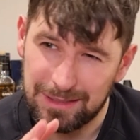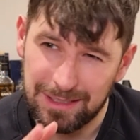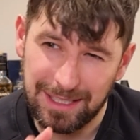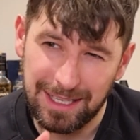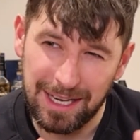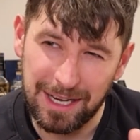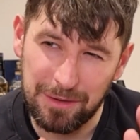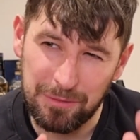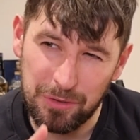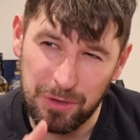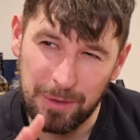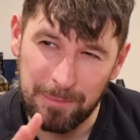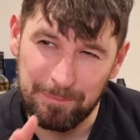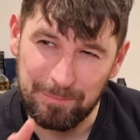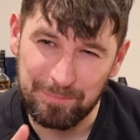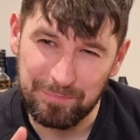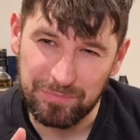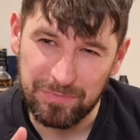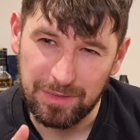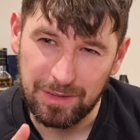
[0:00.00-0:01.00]
kind of a
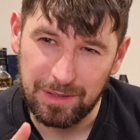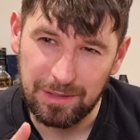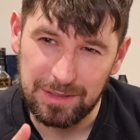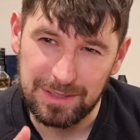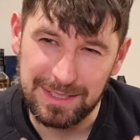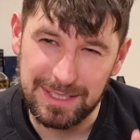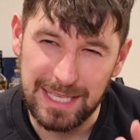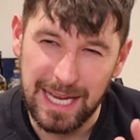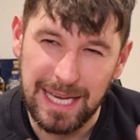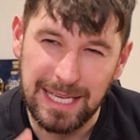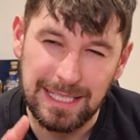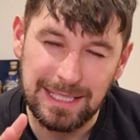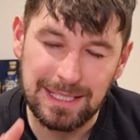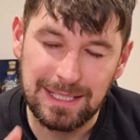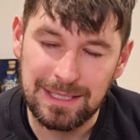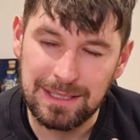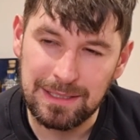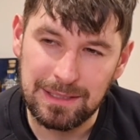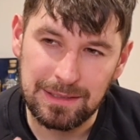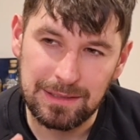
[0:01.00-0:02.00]

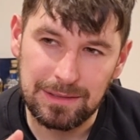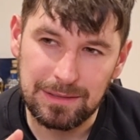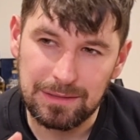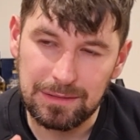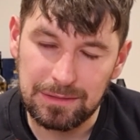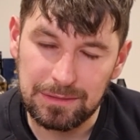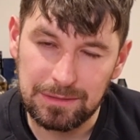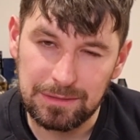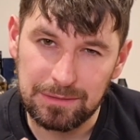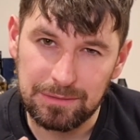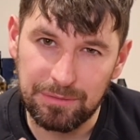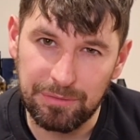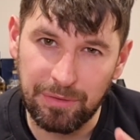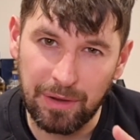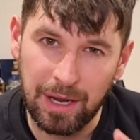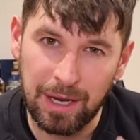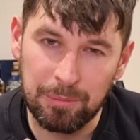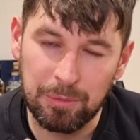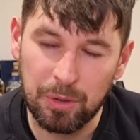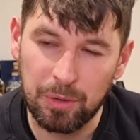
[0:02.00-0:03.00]
date
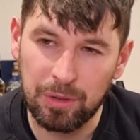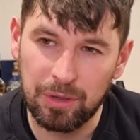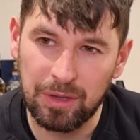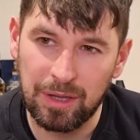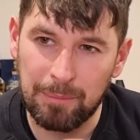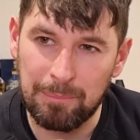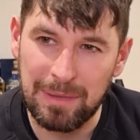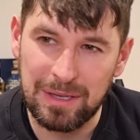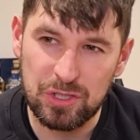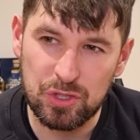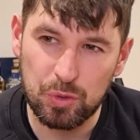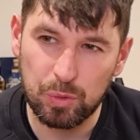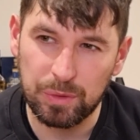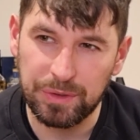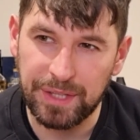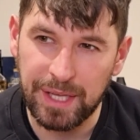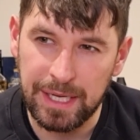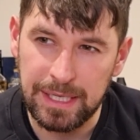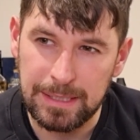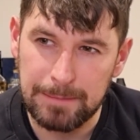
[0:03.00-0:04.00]
vibe going on, like
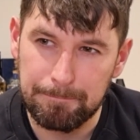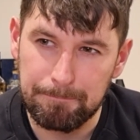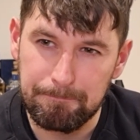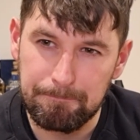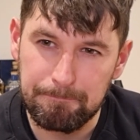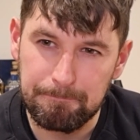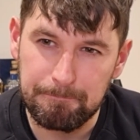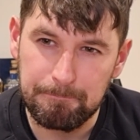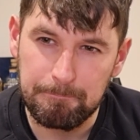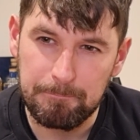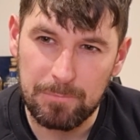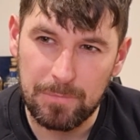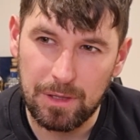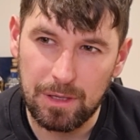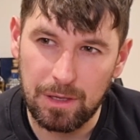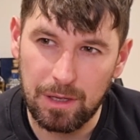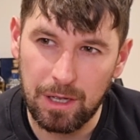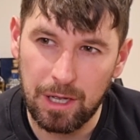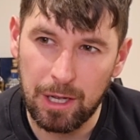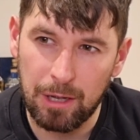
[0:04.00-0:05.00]
medjool date,
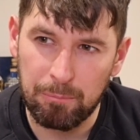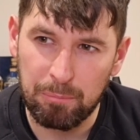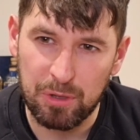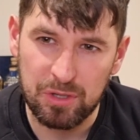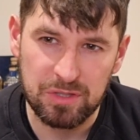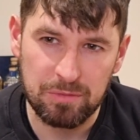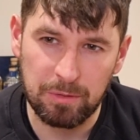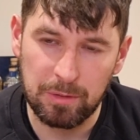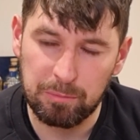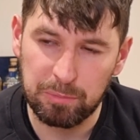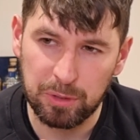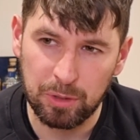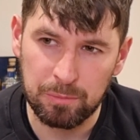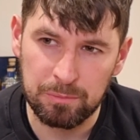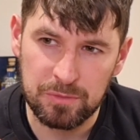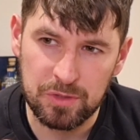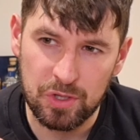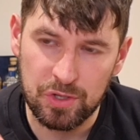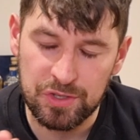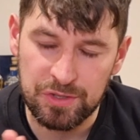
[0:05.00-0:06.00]
possibly
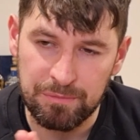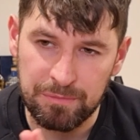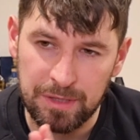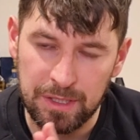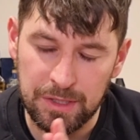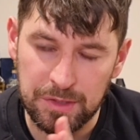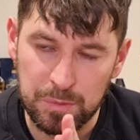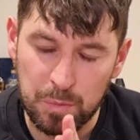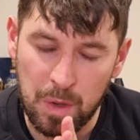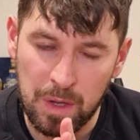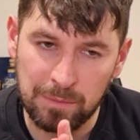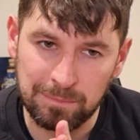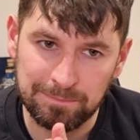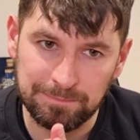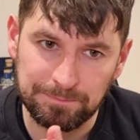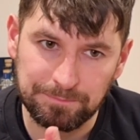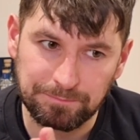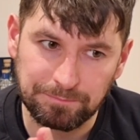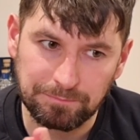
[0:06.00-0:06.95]
plums or something as well.